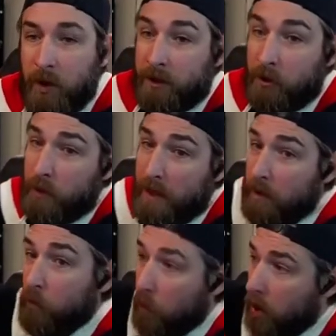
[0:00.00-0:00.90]
like you
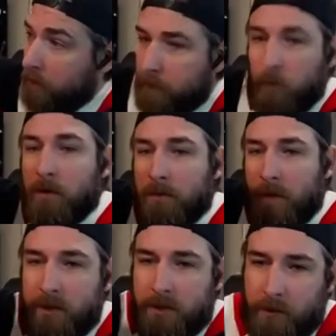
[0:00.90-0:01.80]
can't walk from one
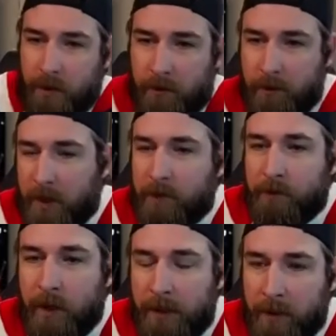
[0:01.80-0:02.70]
planet to another planet
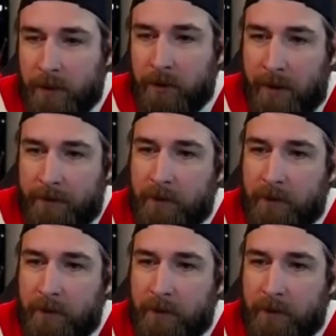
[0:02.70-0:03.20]
right like you have yeah.